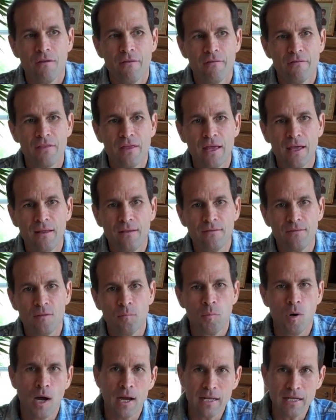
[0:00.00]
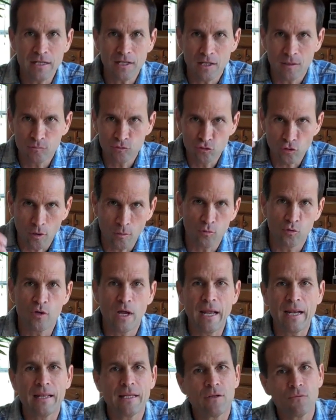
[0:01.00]
that the body can absorb
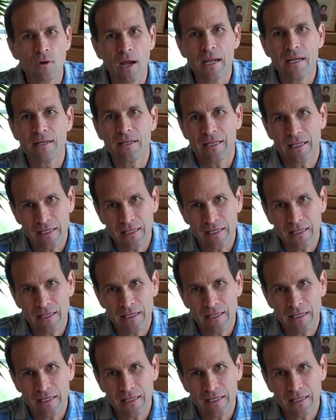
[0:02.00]
readily right